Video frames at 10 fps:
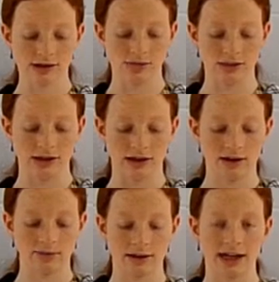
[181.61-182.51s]
be
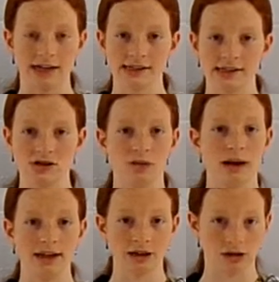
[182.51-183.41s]
unbiased to
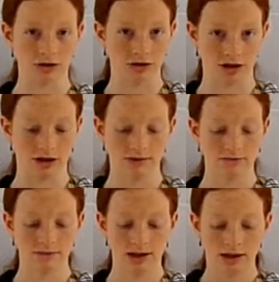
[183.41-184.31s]
any culture.
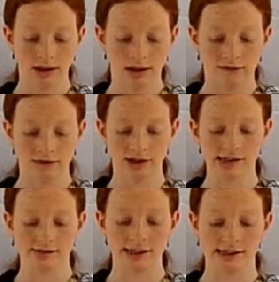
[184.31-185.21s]
For this
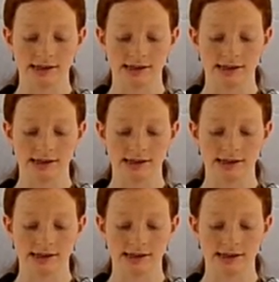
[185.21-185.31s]
reason,